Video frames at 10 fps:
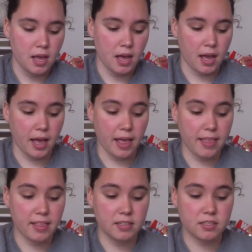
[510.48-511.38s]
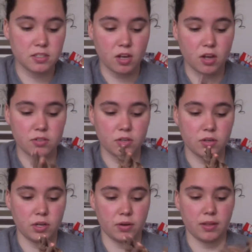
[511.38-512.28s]
And this is also,
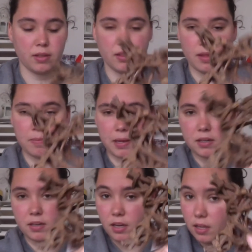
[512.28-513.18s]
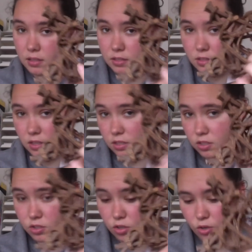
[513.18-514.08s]
they made, it's a
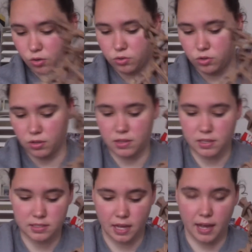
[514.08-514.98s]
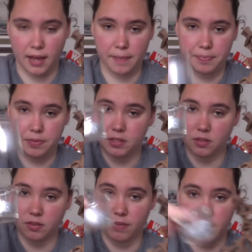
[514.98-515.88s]
circle so that this
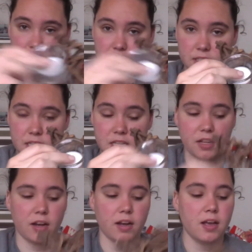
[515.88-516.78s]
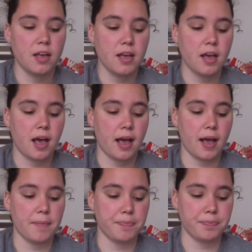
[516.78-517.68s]
little vase fits in there.
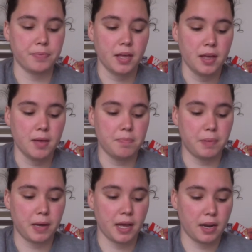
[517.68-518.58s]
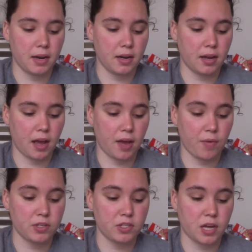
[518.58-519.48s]
But I
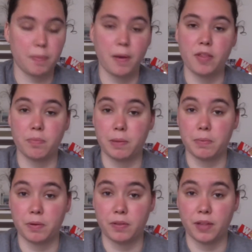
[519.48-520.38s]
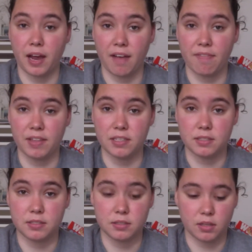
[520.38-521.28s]
watched a couple other people that have
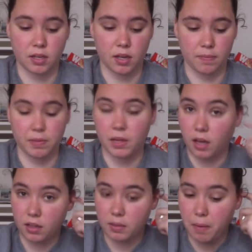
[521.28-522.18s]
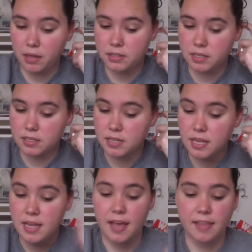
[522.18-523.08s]
this, that got the boxes,
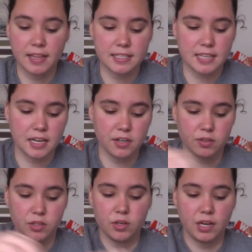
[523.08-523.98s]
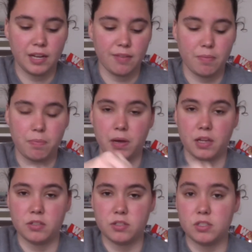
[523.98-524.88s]
and they said, you could even
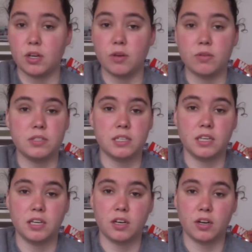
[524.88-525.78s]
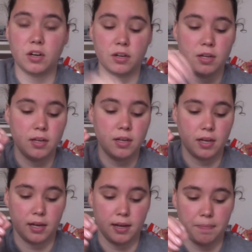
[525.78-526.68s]
put stones in here.
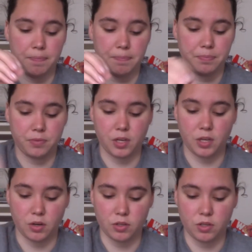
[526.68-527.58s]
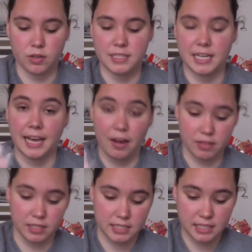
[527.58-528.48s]
You could take out
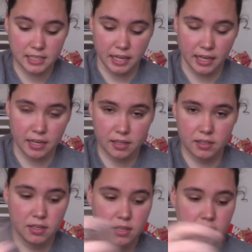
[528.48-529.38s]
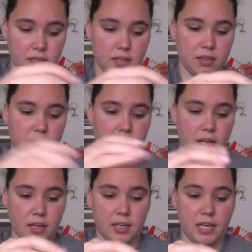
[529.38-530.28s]
the tea light,
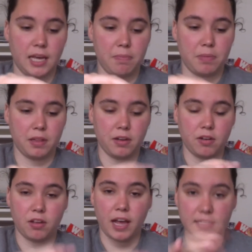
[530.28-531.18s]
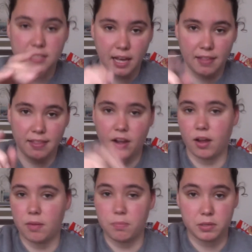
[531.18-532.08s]
keep the little glass guy in there,
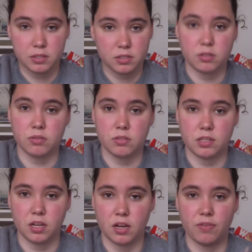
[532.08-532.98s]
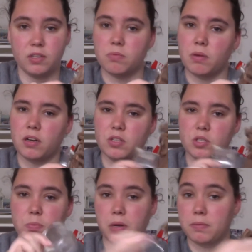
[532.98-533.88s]
and put stones in there if you didn't want to
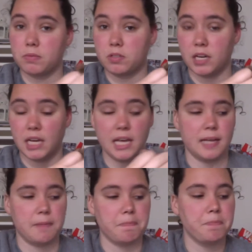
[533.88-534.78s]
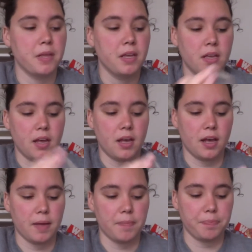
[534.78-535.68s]
just put them straight in.
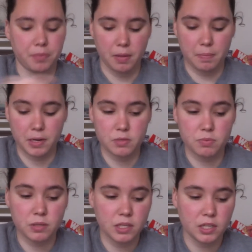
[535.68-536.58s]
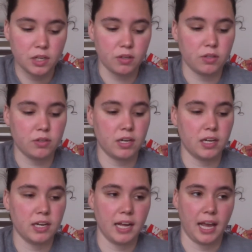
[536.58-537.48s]
But it's really cute. You
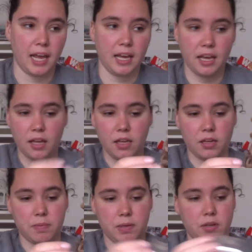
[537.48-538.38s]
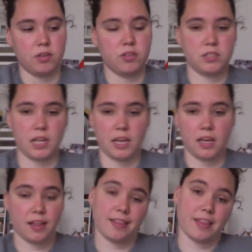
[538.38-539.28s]
could hang it. I mean, you could just hang
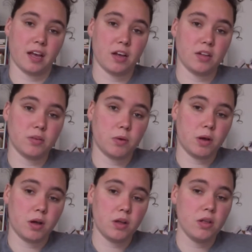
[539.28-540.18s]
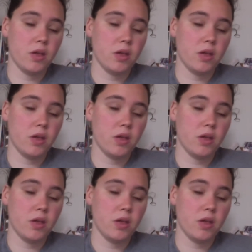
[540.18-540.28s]
it like that on the wall.